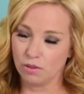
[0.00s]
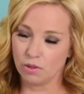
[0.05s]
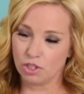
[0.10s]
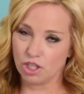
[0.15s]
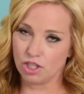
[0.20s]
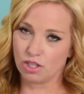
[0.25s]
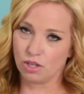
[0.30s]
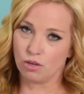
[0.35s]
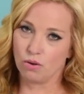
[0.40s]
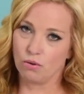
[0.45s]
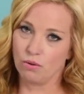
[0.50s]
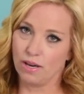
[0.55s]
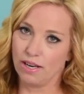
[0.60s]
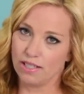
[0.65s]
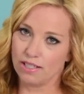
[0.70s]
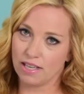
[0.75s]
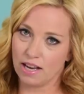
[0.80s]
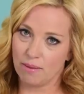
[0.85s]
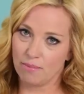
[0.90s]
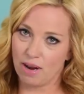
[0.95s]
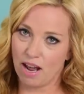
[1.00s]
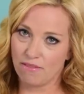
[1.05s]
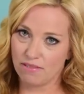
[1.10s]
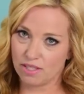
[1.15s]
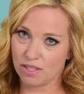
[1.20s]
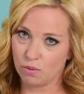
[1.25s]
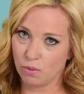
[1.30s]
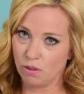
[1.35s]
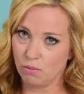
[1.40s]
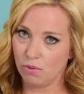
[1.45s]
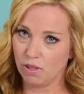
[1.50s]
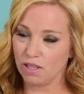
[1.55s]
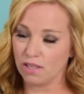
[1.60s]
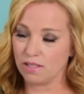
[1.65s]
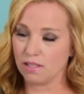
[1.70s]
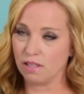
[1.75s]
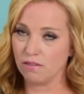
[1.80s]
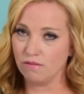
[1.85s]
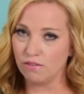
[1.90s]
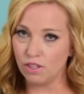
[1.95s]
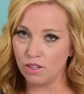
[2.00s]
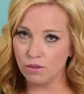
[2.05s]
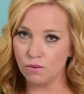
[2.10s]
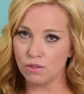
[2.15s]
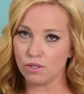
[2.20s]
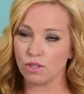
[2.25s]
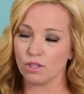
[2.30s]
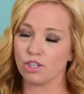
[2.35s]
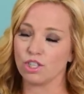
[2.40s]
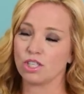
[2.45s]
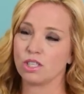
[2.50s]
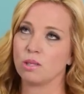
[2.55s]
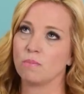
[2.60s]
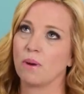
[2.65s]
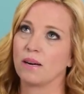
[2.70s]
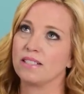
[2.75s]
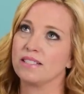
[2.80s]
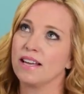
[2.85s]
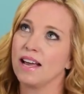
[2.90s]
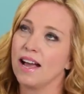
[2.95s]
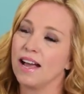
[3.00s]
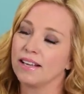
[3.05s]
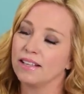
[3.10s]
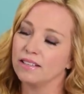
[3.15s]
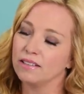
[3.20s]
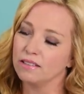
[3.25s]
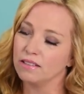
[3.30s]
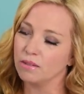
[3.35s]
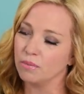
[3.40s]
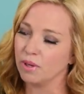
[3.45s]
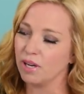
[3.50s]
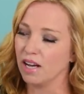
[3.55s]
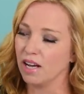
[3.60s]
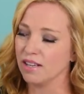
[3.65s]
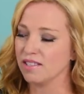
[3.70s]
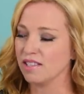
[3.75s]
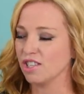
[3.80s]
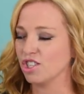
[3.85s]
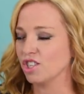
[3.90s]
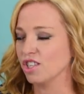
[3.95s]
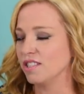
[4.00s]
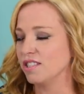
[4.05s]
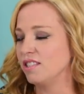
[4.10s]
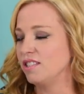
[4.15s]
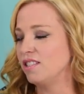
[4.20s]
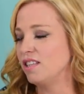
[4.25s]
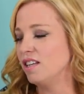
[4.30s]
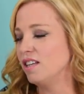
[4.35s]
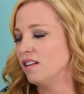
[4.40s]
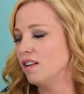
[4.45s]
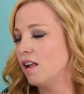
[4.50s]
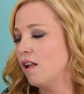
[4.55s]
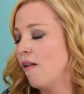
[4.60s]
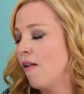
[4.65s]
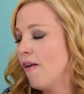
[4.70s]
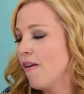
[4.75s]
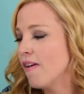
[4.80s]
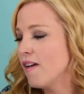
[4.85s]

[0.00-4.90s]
which is a great time to have a suite because the views are just spectacular. We got such a good deal.